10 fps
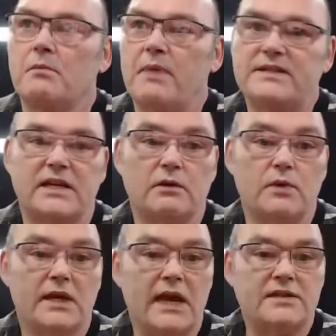basically
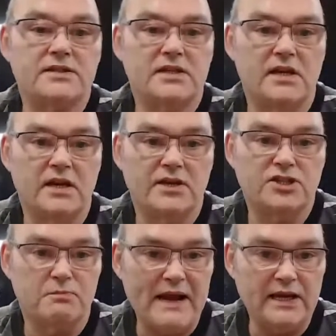we get
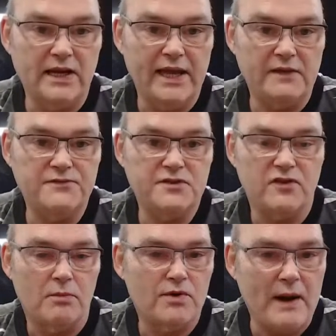tobacco leaves
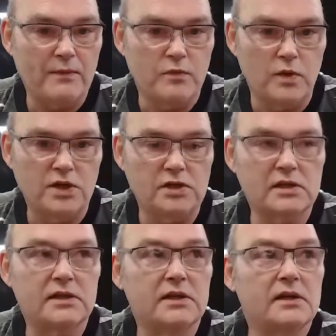from around the
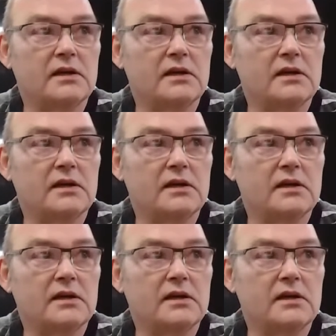world,